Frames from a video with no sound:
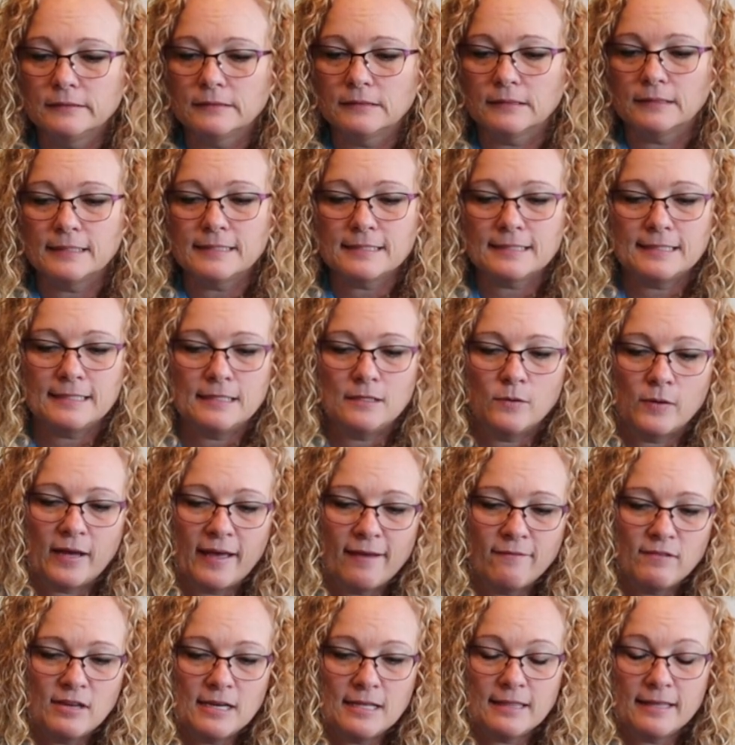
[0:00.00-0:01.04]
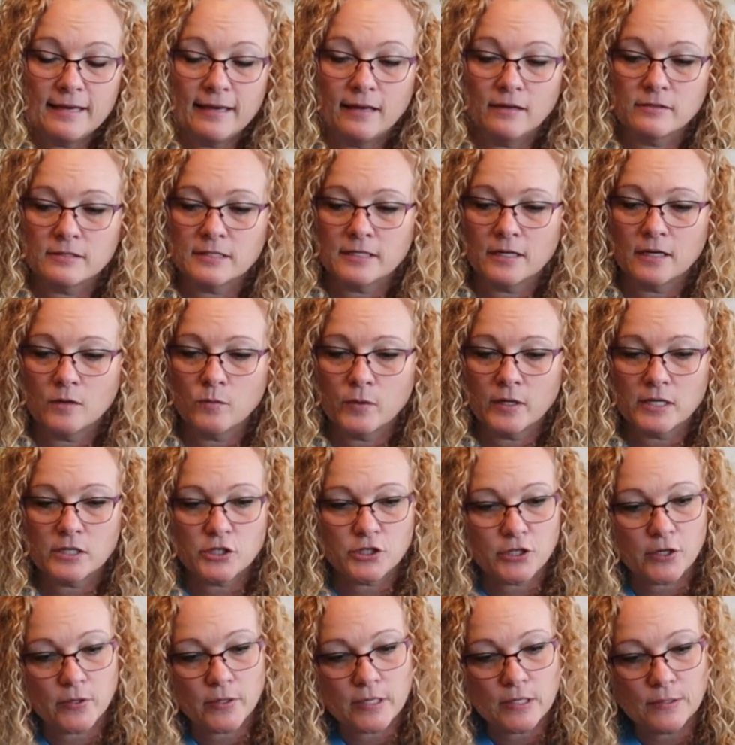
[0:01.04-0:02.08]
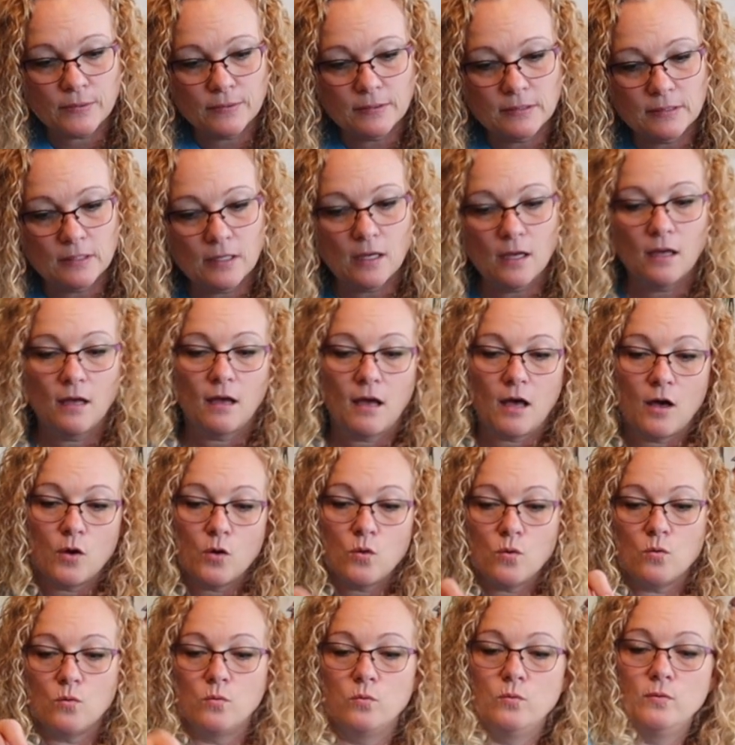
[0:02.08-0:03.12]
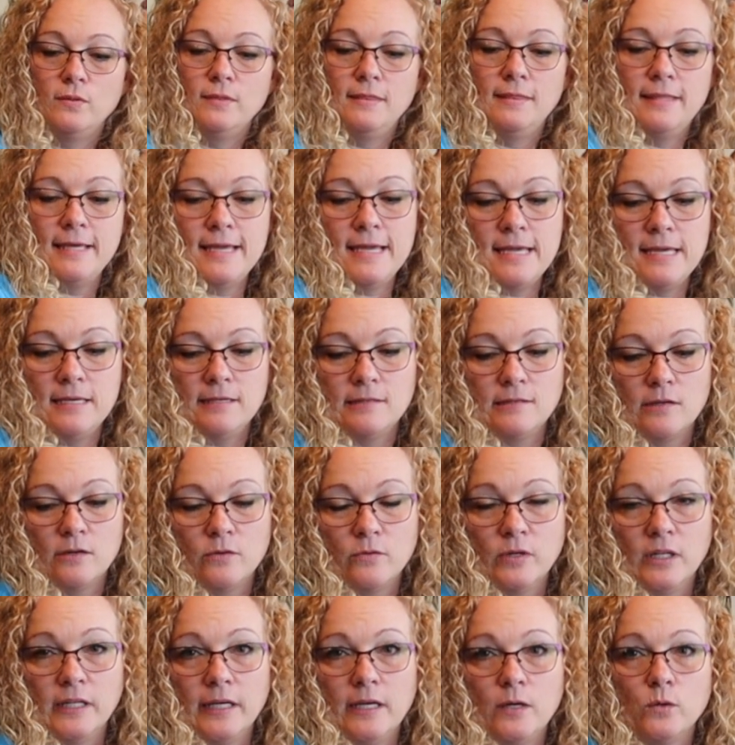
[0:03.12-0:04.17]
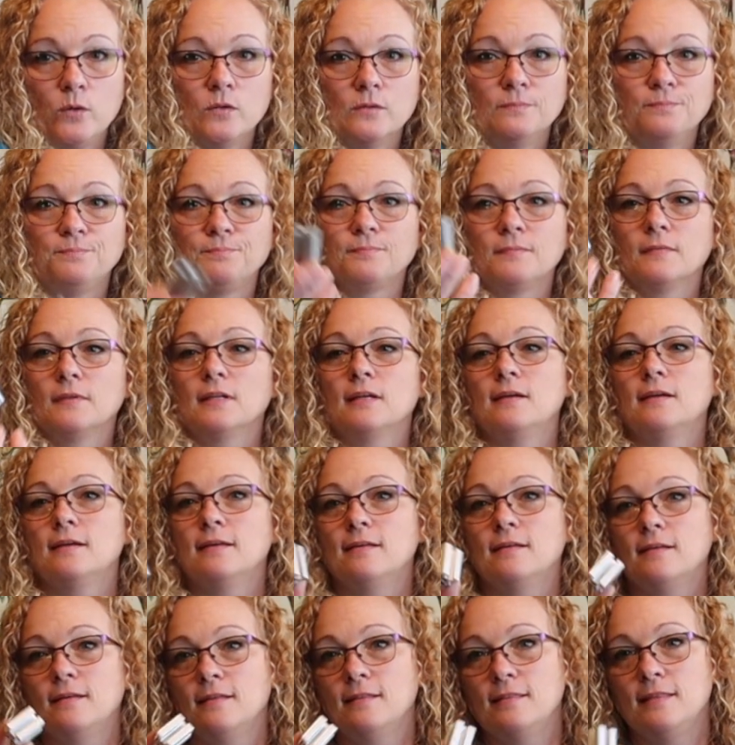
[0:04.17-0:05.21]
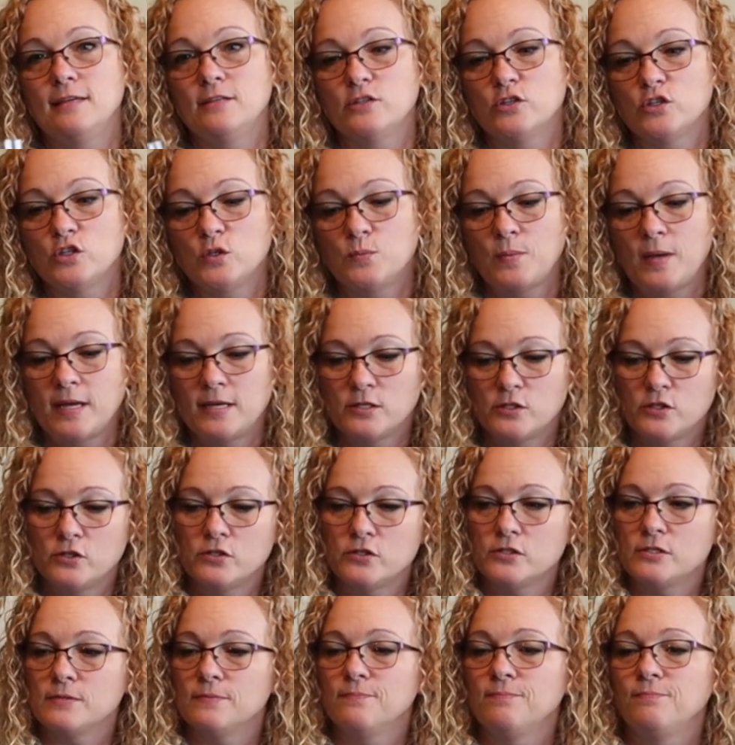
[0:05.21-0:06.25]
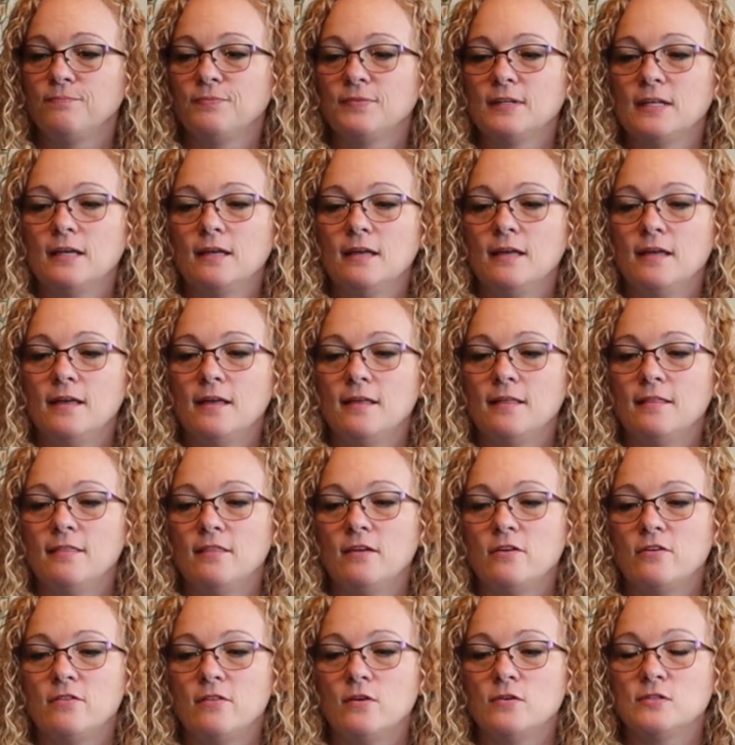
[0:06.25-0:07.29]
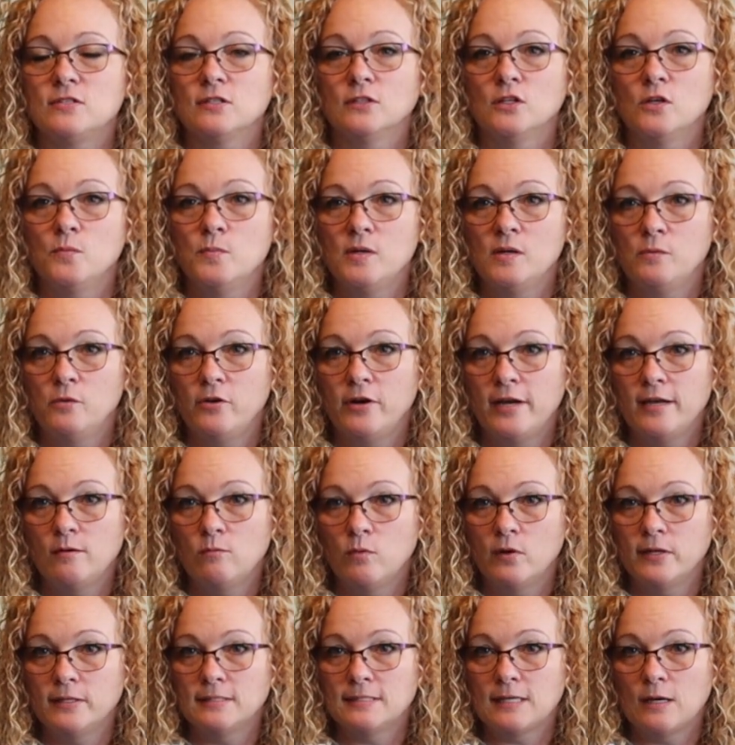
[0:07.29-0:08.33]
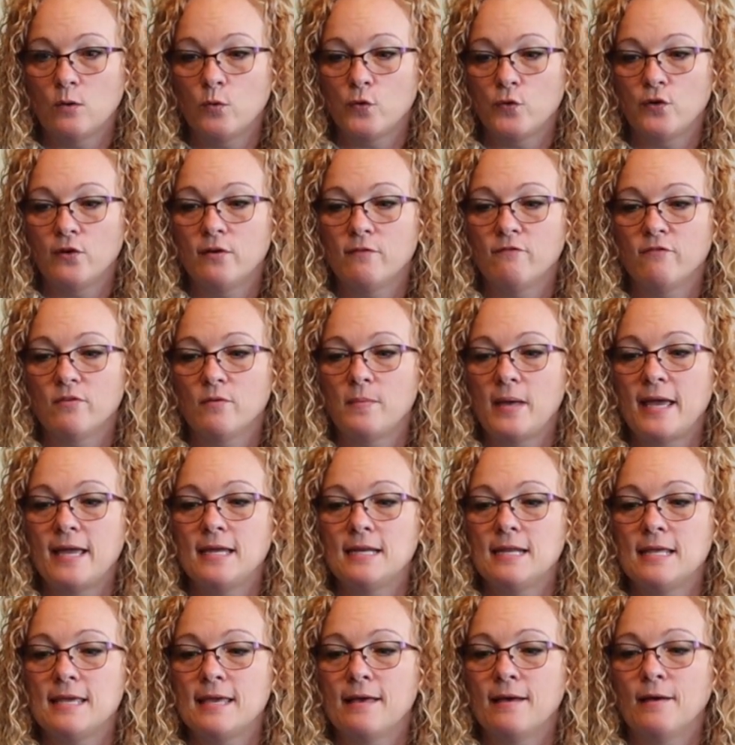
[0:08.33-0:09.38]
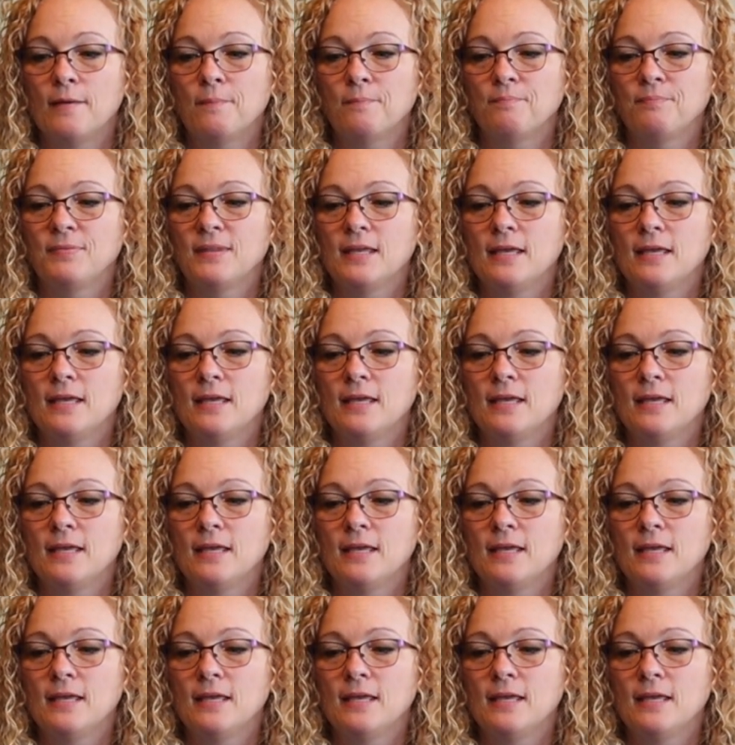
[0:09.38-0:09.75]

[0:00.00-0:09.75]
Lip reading: So let's see, do I have anything else here I want to show you? Oh, these are really cool. These are spacers. They're those aluminum grade ones. I ordered them from ADM.